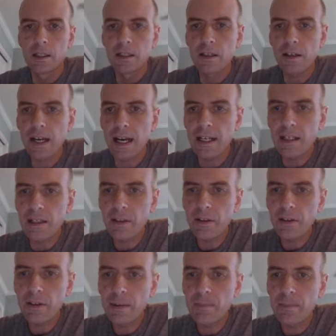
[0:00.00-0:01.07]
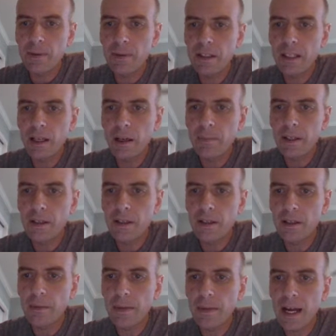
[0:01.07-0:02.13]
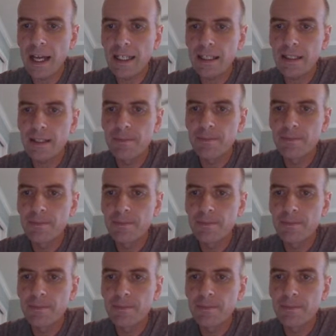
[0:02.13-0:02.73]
So I didn't know they put kelp on their bodies.